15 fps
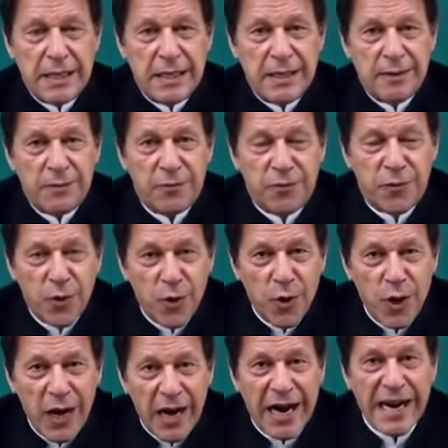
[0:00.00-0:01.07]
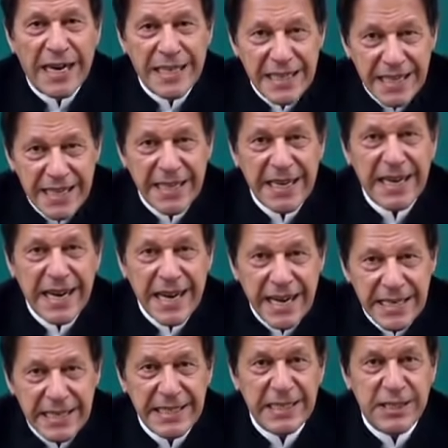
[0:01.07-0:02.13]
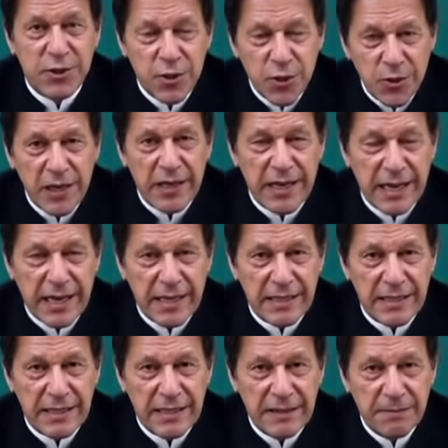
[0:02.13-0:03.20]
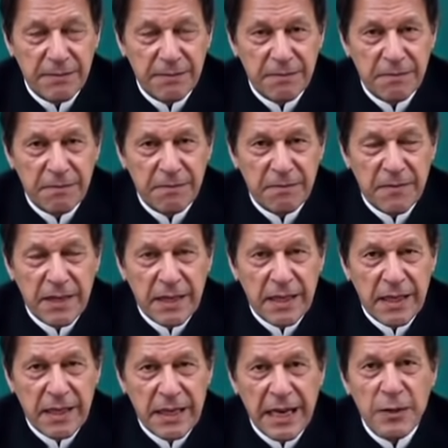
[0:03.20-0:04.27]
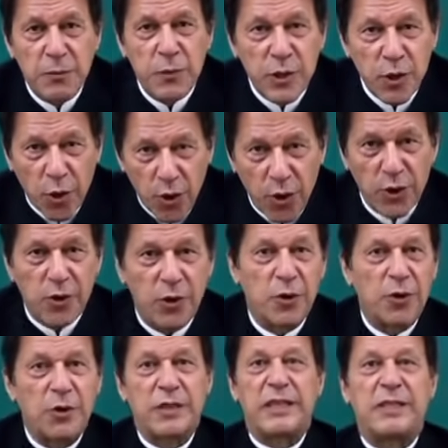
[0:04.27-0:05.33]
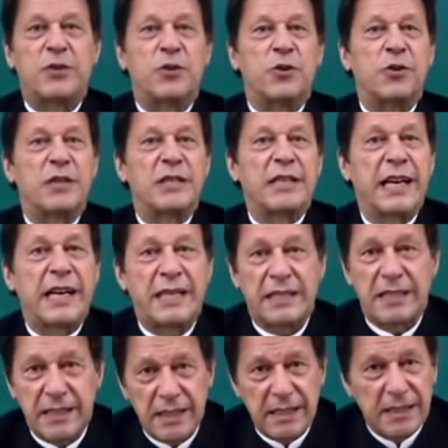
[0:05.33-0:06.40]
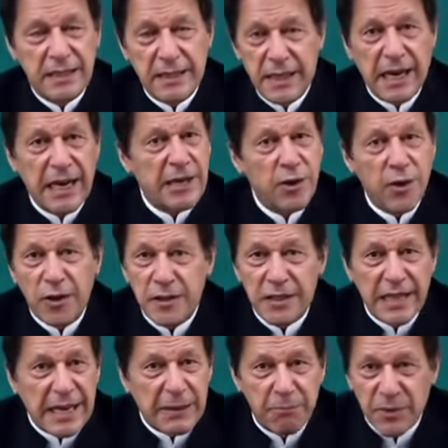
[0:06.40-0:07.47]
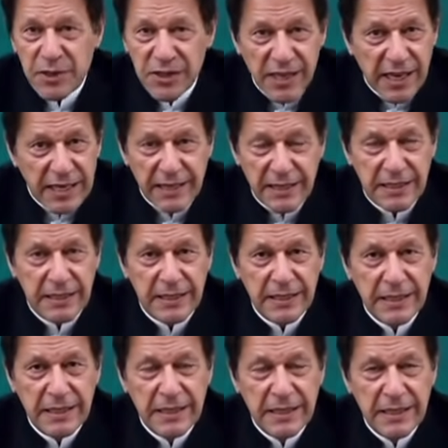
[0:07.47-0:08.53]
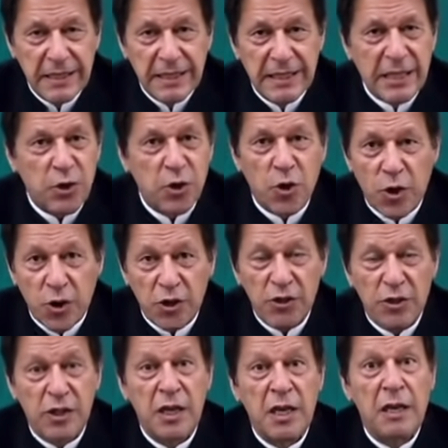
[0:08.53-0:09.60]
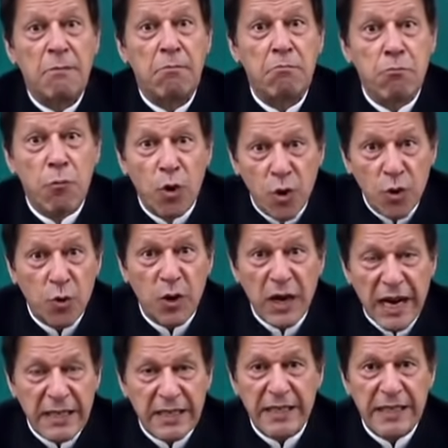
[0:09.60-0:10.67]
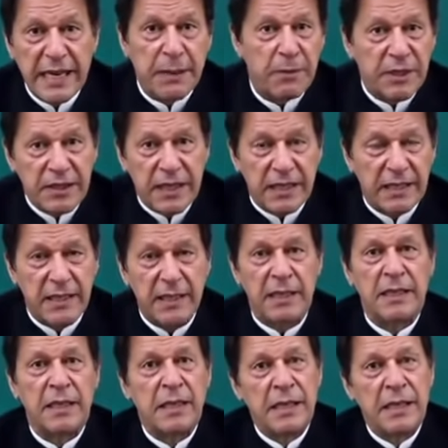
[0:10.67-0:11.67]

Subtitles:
480 drone attacks. And we all know that drone attacks are not that precise. They cause more collateral damage than the